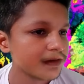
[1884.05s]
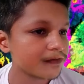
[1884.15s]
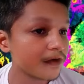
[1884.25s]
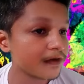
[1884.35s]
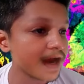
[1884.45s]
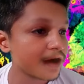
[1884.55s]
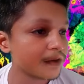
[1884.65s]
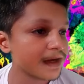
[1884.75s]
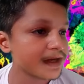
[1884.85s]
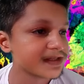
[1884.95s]
For
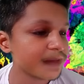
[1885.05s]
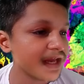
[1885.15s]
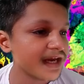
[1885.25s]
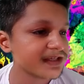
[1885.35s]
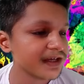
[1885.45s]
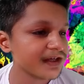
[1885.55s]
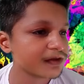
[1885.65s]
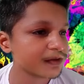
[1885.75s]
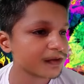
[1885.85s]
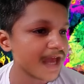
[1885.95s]
now, it's managing
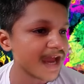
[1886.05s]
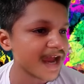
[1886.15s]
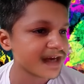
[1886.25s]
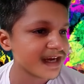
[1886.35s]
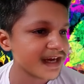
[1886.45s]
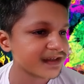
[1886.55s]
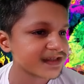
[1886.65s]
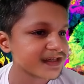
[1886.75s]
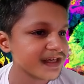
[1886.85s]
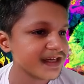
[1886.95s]
to do that and the
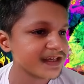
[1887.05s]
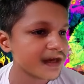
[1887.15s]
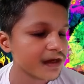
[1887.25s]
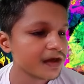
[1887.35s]
series